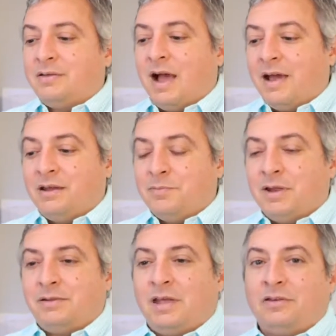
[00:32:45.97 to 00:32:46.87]
guided
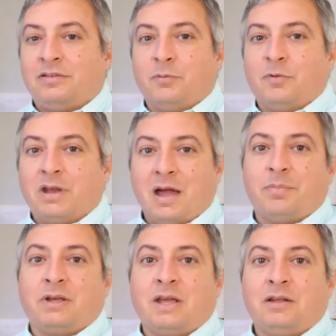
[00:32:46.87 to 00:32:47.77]
meditation with an
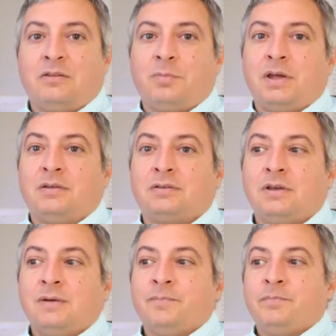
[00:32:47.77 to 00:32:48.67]
app like Headspace,
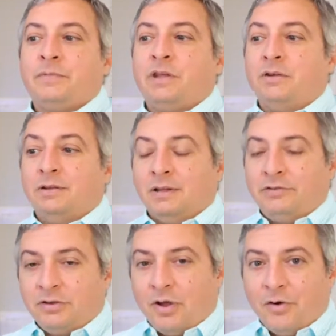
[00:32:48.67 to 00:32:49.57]
he
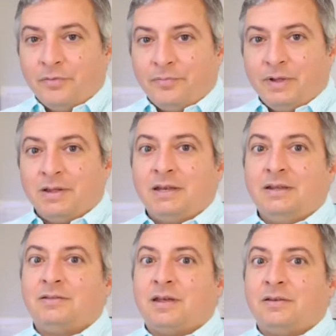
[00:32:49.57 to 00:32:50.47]
lets you go and then
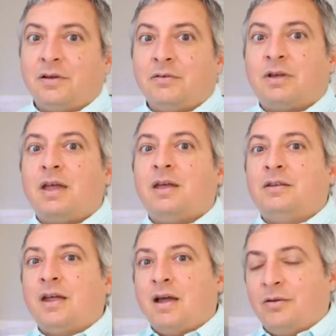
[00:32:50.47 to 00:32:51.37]
he says,
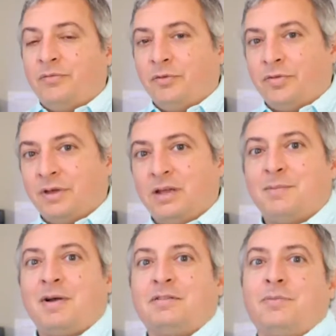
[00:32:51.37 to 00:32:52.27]
okay, now if you're thinking
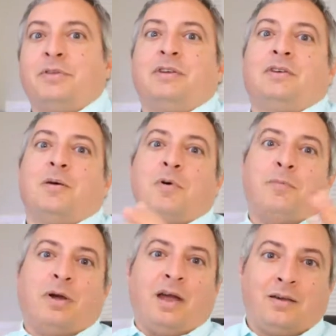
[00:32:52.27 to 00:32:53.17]
about something, come
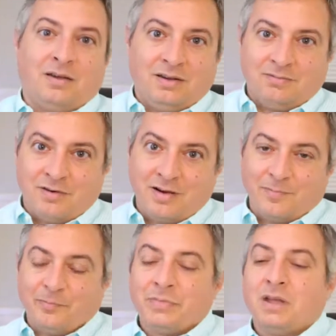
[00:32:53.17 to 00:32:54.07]
on back, right?
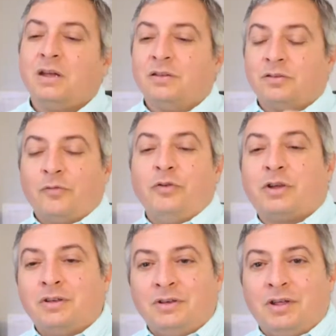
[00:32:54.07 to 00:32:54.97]
And so if you
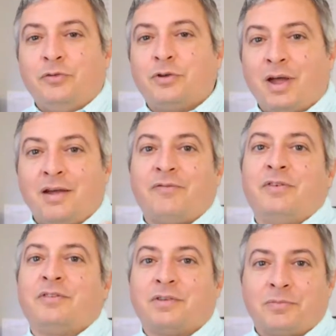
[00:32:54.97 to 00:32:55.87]
could have
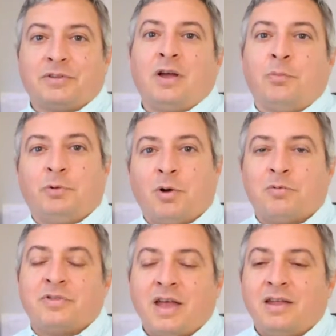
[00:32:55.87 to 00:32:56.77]
something to help you
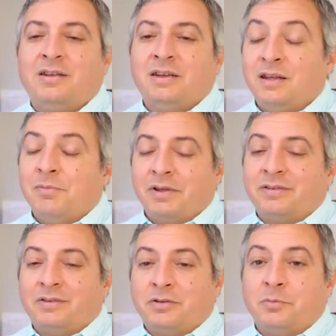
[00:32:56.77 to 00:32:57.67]
out with that, it
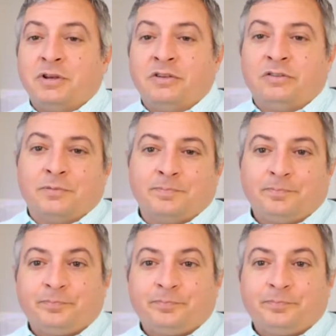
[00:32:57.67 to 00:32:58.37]
makes it a little bit easier.